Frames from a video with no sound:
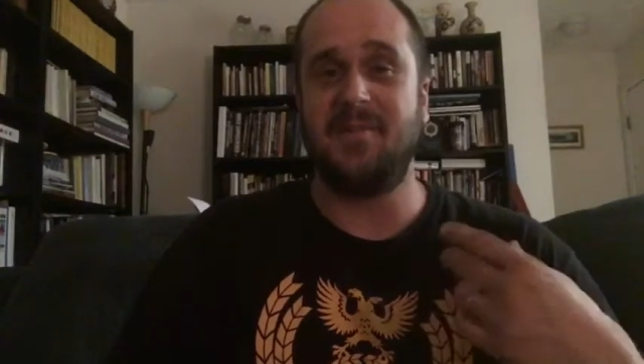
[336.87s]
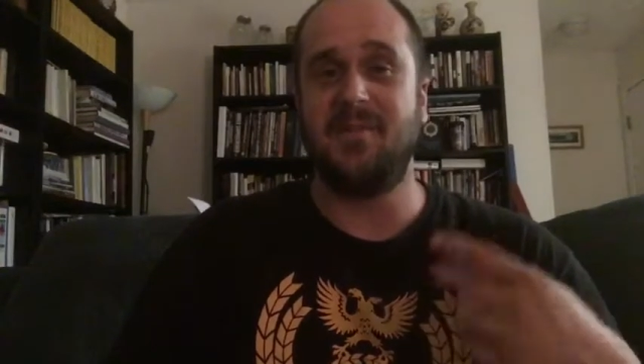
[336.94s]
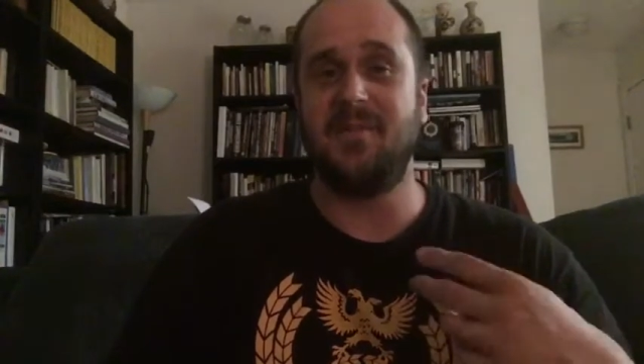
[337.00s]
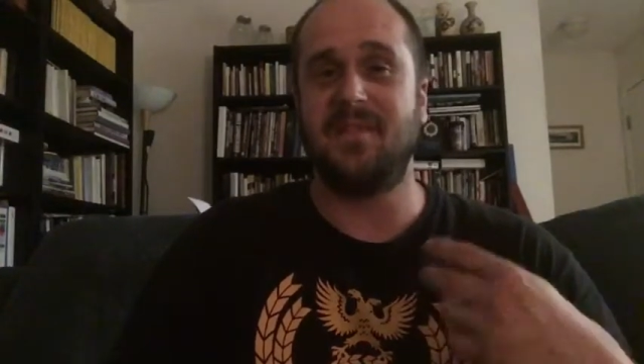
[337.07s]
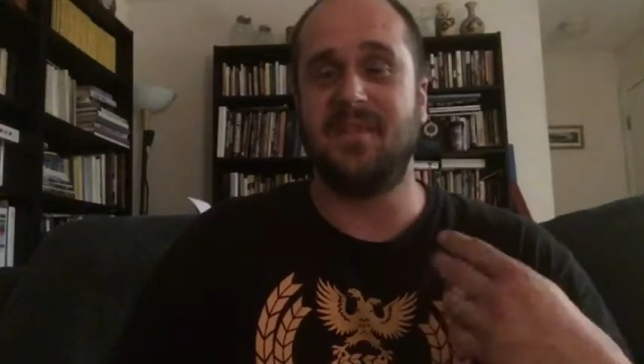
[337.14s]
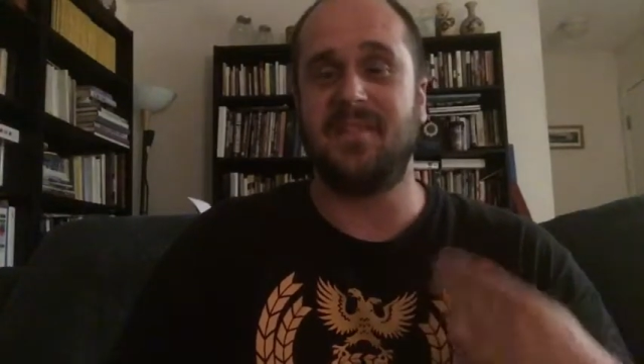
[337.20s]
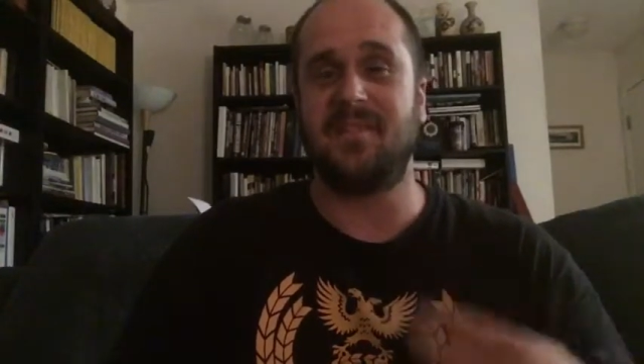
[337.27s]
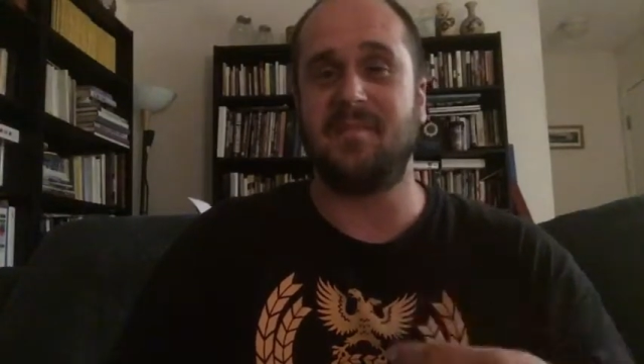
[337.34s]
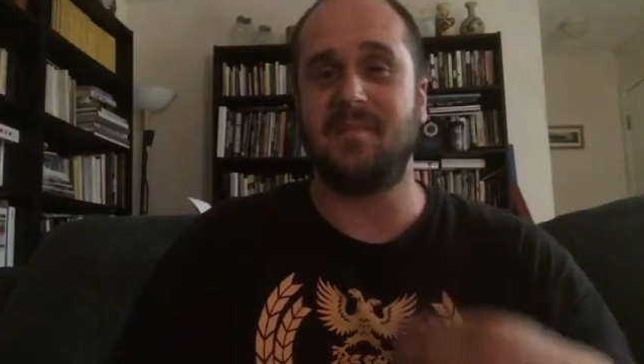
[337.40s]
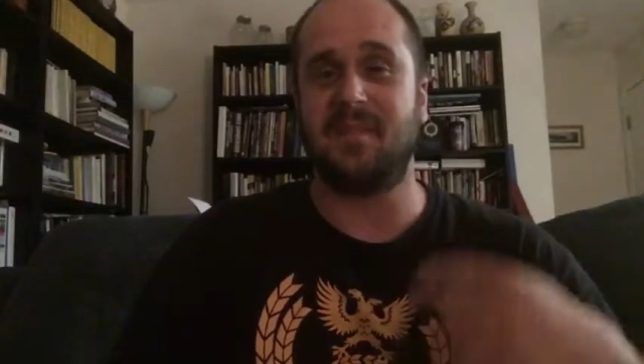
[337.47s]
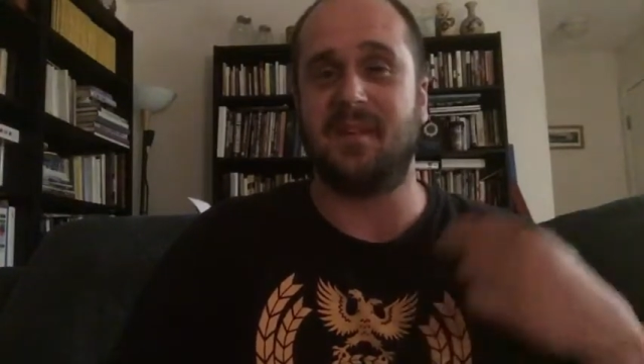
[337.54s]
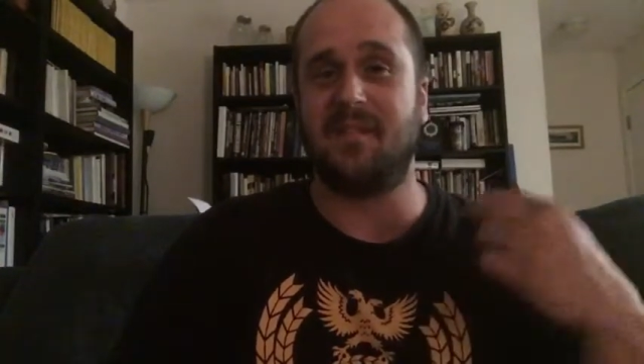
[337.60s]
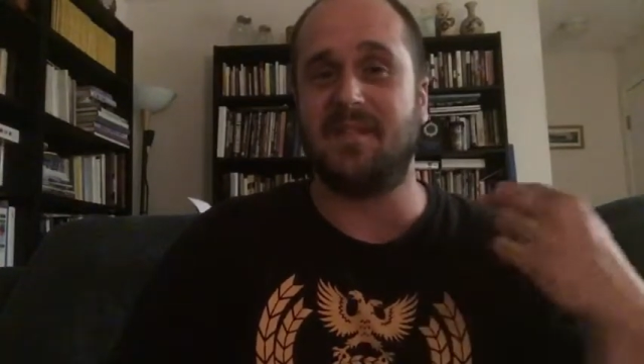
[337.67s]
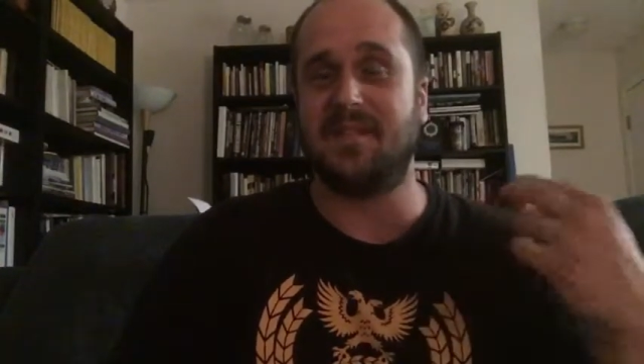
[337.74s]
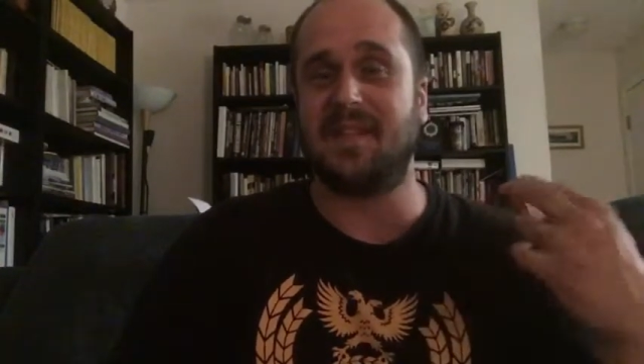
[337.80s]
two
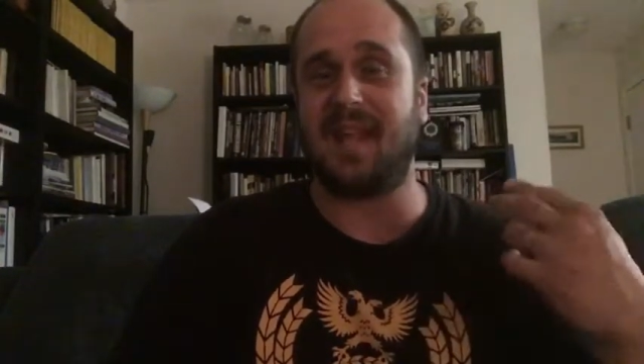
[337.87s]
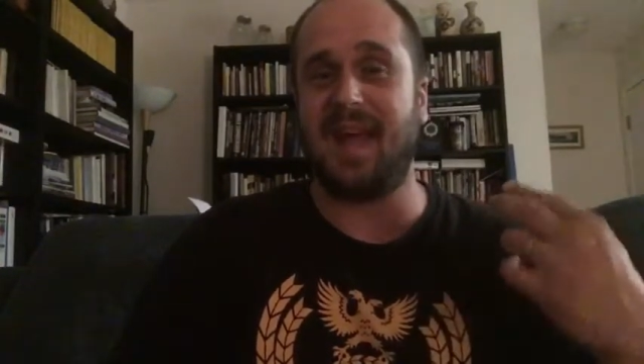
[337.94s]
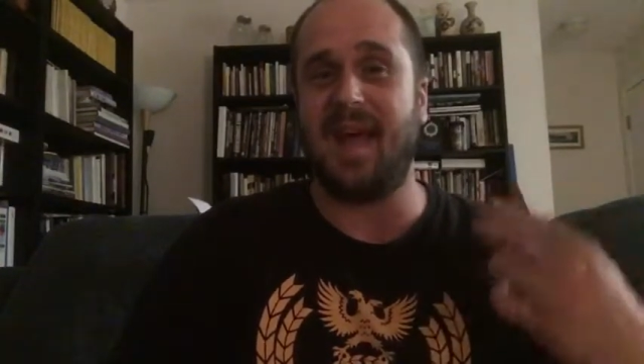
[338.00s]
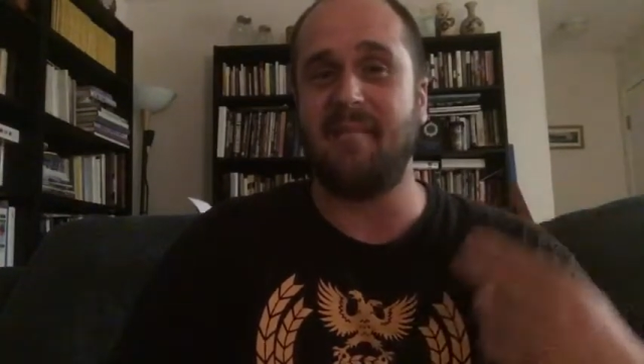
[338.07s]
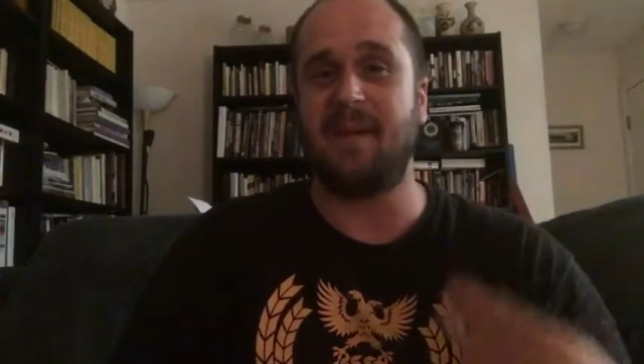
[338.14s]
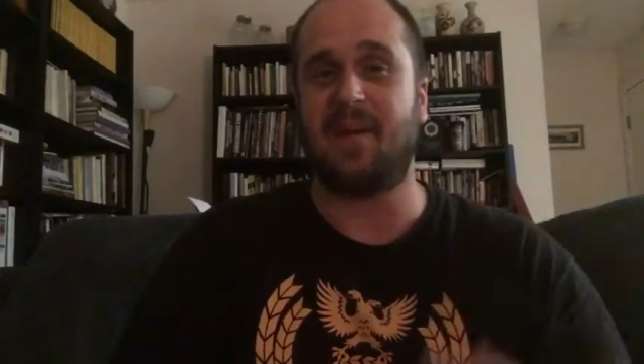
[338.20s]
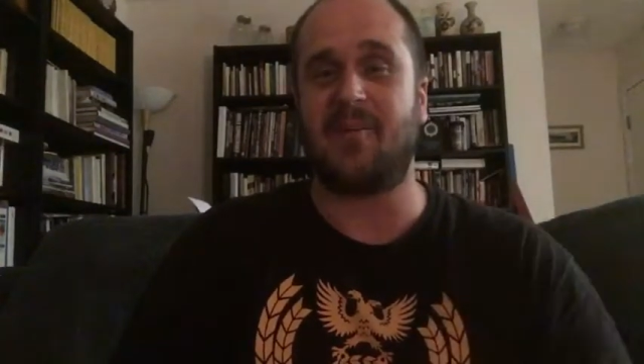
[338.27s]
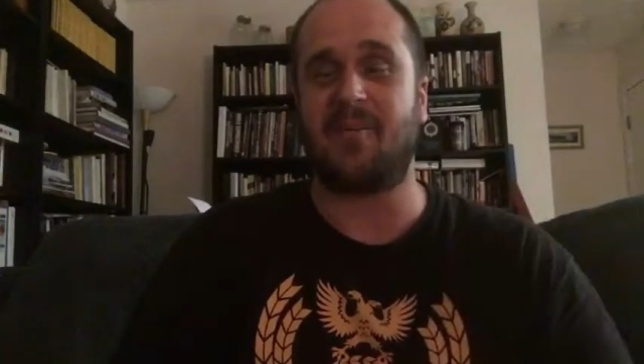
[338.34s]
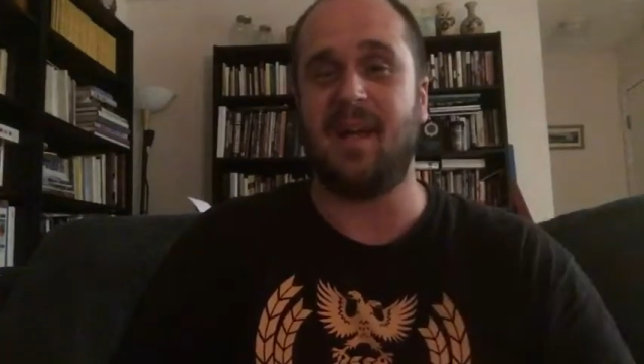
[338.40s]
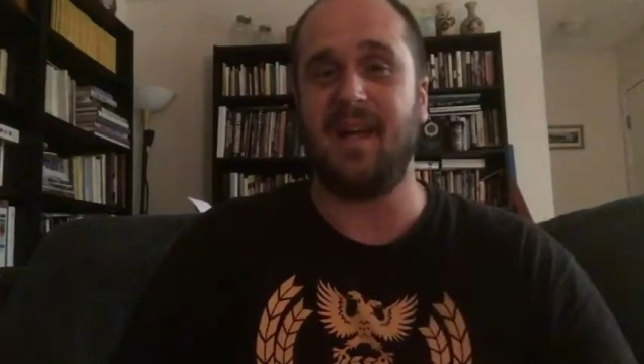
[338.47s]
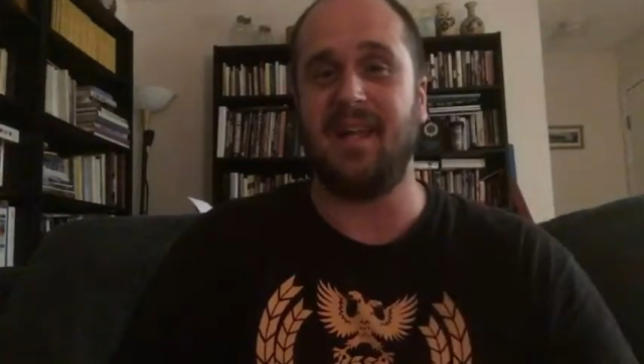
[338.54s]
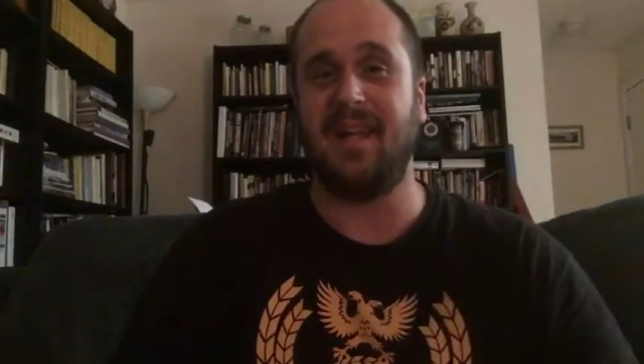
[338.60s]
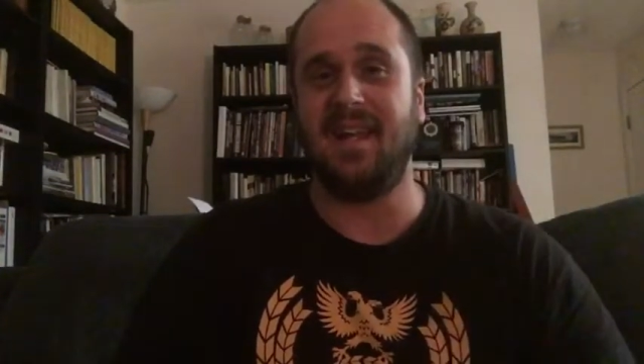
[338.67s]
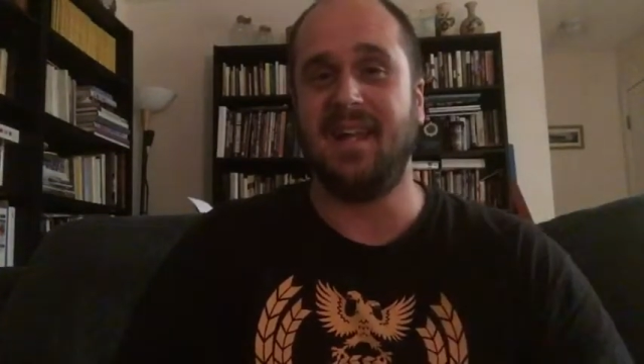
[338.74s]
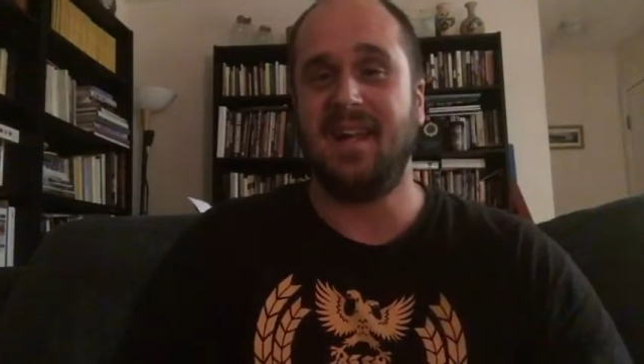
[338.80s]
systems of syllabic
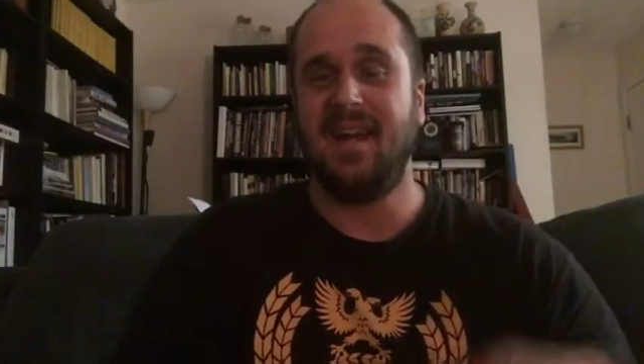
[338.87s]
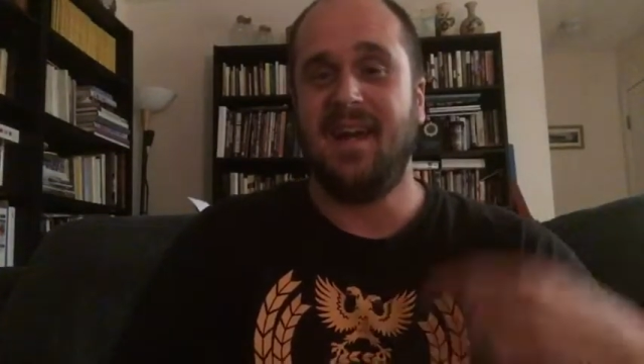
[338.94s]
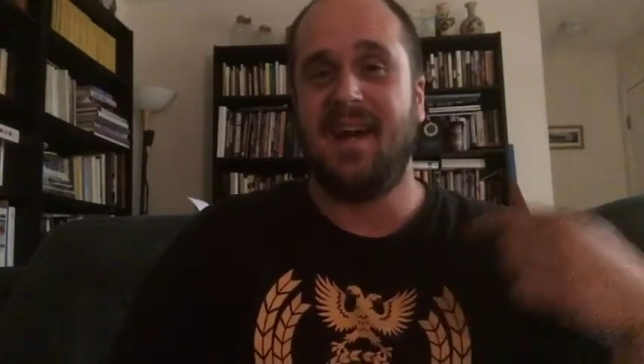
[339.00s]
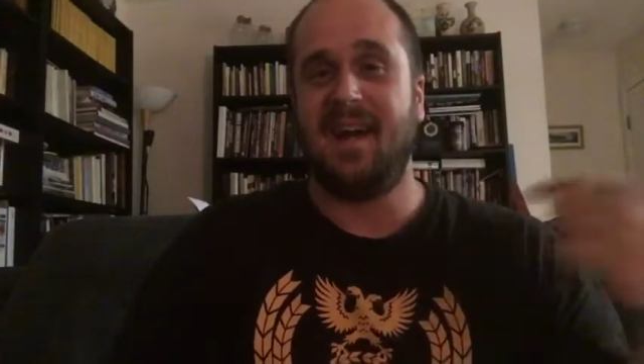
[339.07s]
writing.